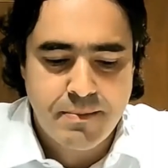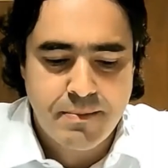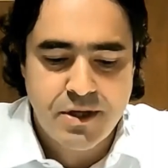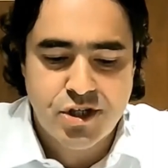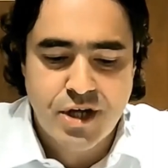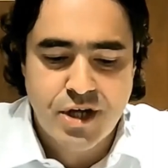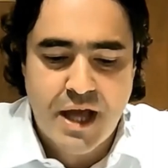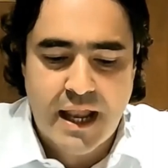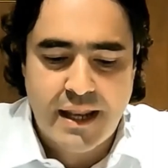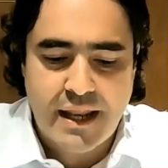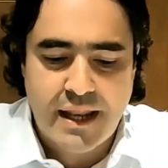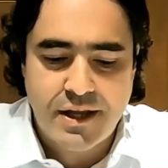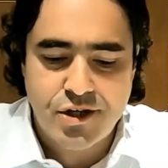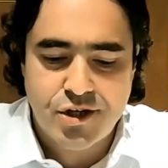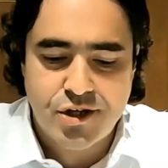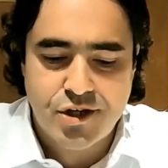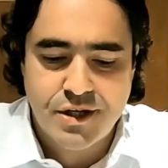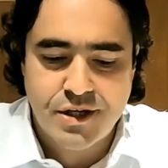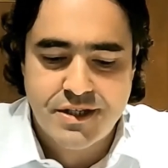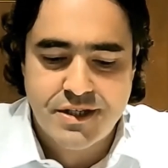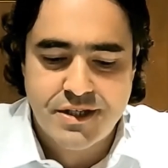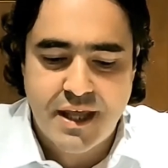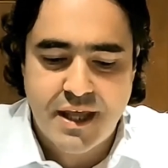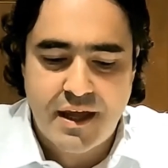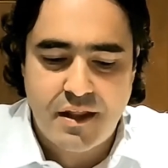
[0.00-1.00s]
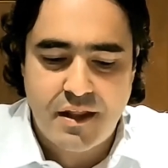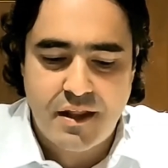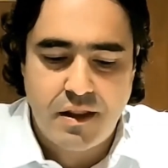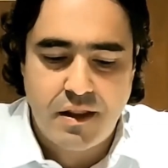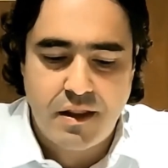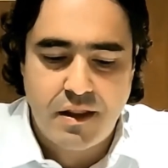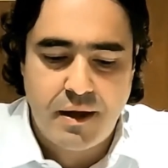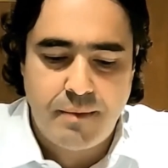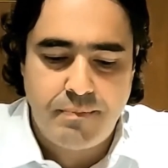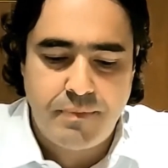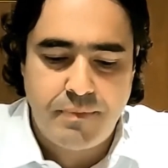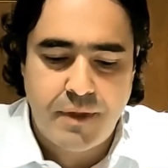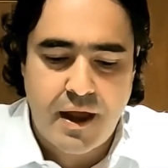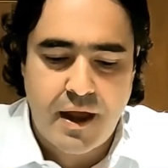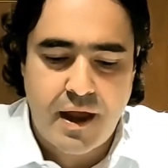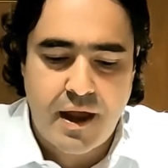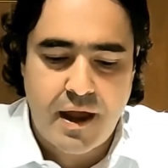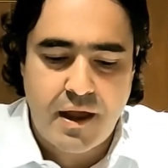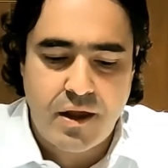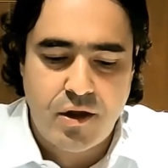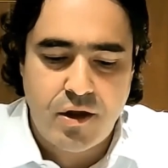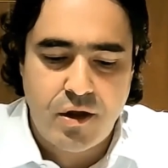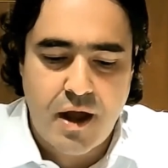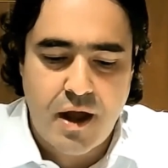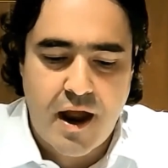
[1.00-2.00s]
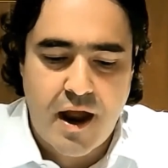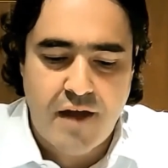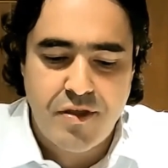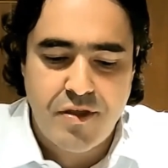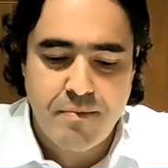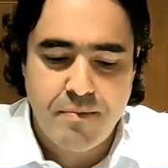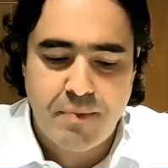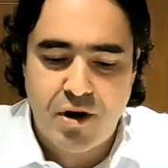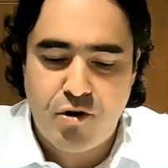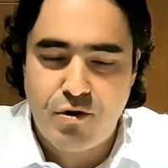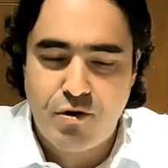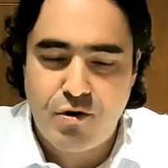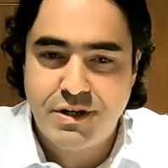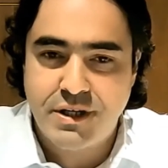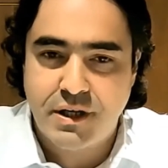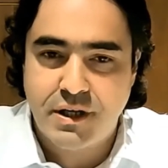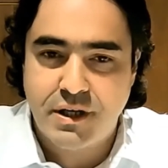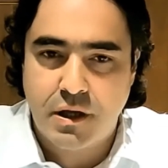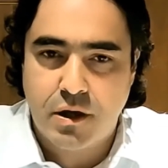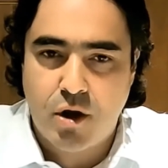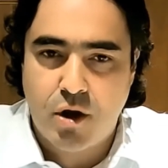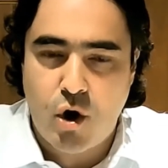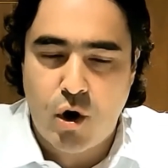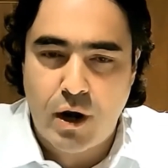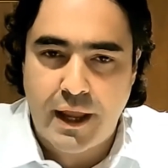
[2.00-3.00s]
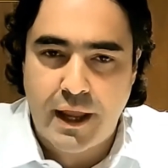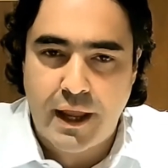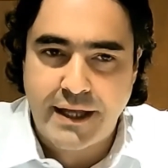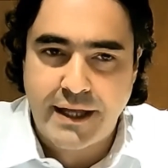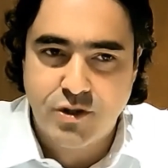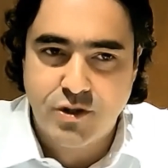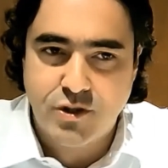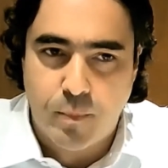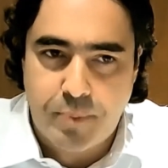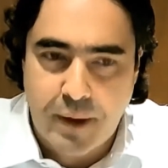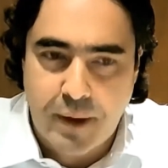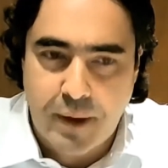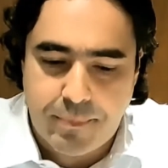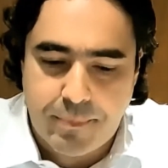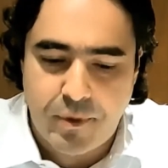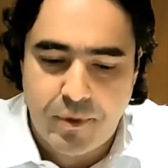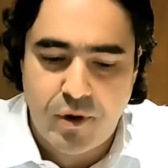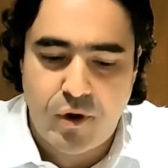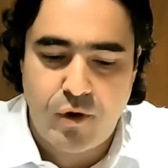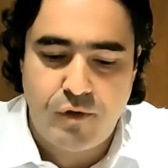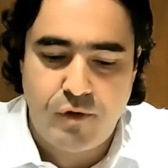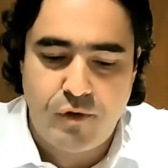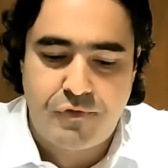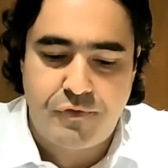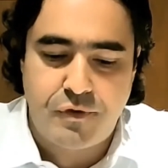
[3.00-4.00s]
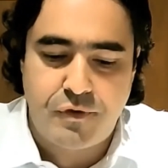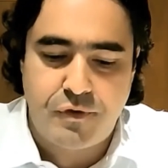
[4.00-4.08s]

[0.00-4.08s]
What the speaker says: of the challenges that ethnic minority colleagues or people who've